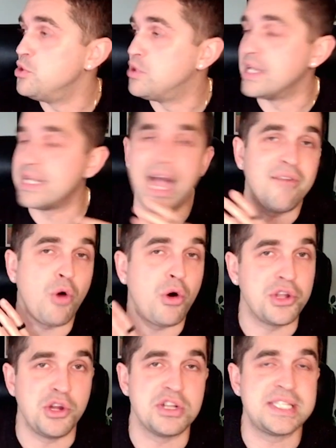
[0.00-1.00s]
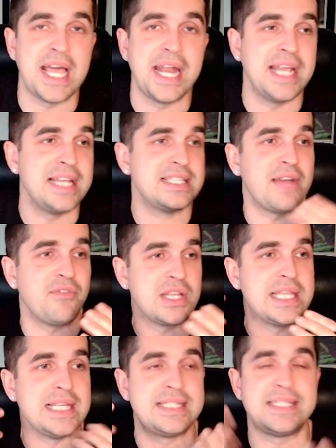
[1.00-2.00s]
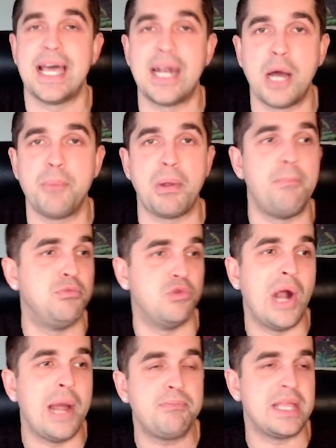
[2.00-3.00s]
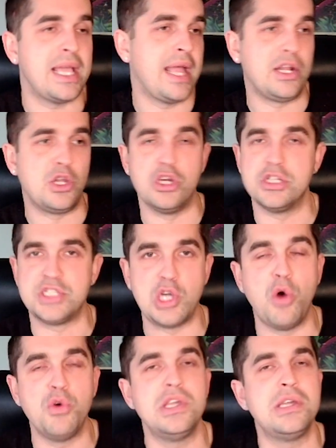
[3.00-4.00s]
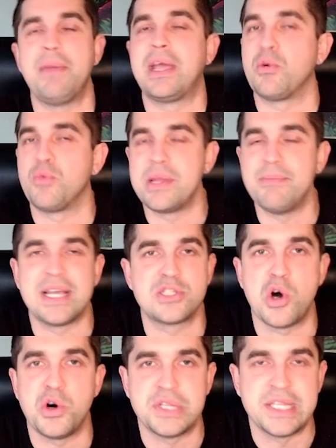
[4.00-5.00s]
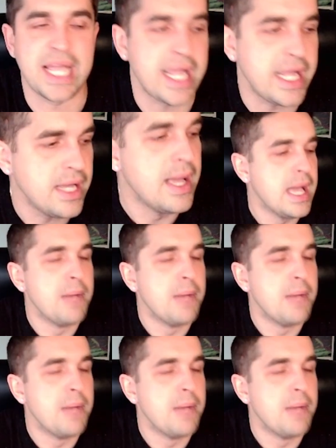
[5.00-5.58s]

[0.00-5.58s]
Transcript: You can have all your settings, everything set up prepped and good to go, you can make a remix all day.